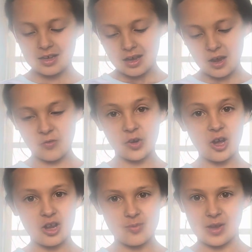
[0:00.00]
I
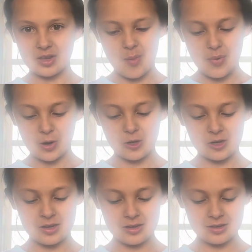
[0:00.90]
forgot about that part.
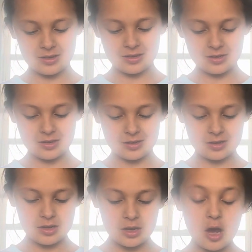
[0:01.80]

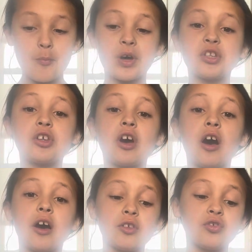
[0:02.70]
But the
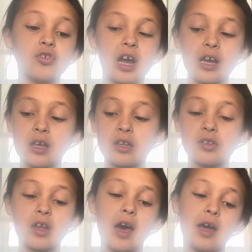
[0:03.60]
other
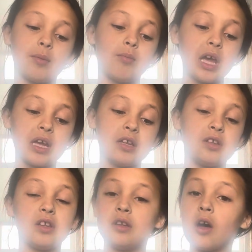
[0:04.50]
dragons I made
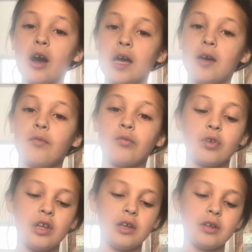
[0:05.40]
did not have
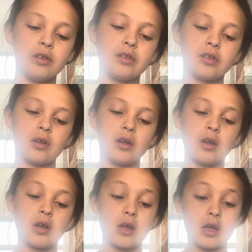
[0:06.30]
rings,
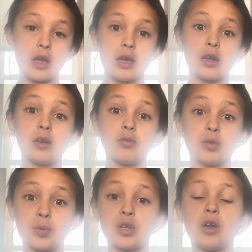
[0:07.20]
and it was
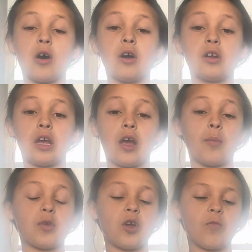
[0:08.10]
pretty hard. I
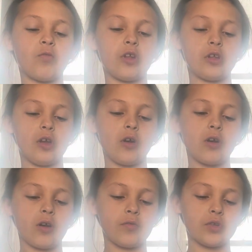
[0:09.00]
kept on falling
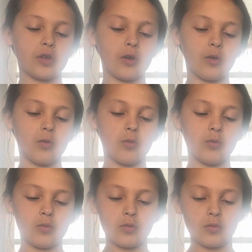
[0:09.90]
off, so
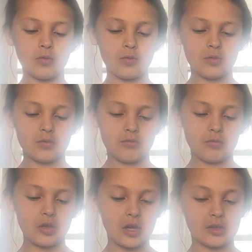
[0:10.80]

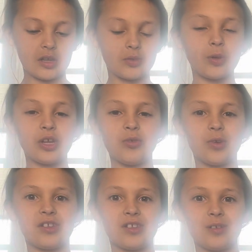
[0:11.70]
yeah, that's why you
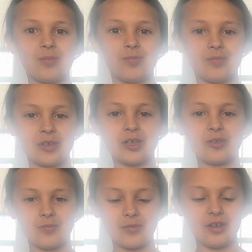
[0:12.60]
want some
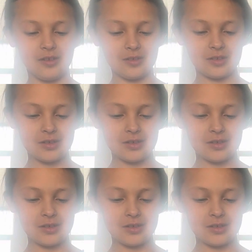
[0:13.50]
rings.